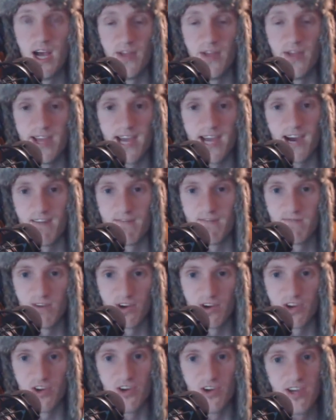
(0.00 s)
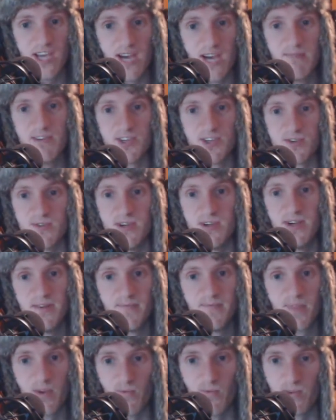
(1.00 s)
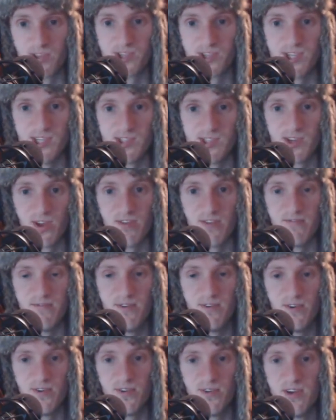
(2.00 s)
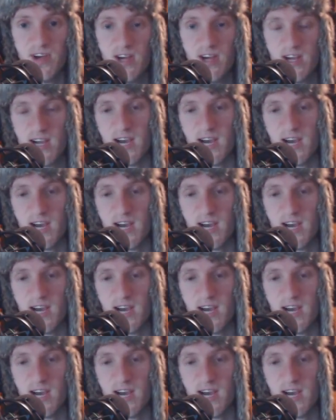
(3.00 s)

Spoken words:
and they have a good chemistry once he's on the field